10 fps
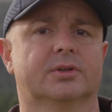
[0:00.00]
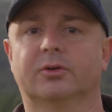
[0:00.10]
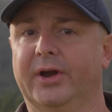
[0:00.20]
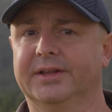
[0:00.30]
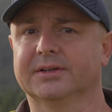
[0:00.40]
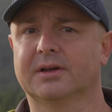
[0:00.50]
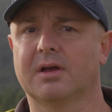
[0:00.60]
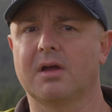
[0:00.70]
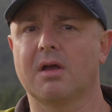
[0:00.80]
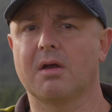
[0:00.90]
Great.
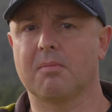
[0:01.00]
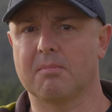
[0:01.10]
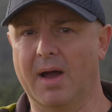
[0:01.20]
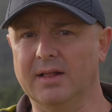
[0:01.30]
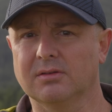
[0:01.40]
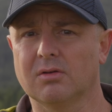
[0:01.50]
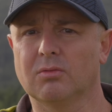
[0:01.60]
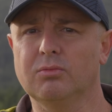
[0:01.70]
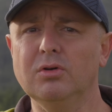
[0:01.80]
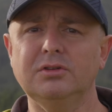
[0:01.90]
But
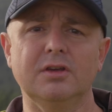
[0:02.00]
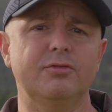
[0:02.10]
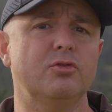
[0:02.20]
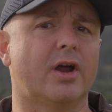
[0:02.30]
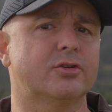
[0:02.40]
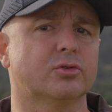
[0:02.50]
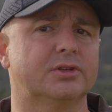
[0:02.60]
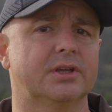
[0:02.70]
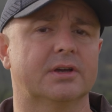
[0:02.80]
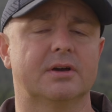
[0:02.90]
What if you are
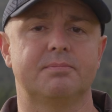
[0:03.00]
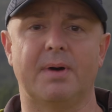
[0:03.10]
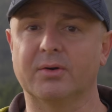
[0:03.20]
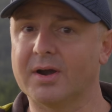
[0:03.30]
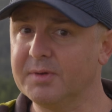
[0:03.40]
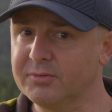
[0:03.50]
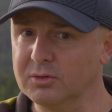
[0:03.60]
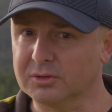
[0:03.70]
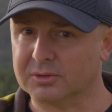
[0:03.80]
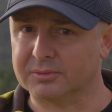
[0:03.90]
shooting a panoramic
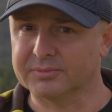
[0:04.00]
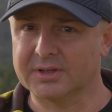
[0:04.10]
photo?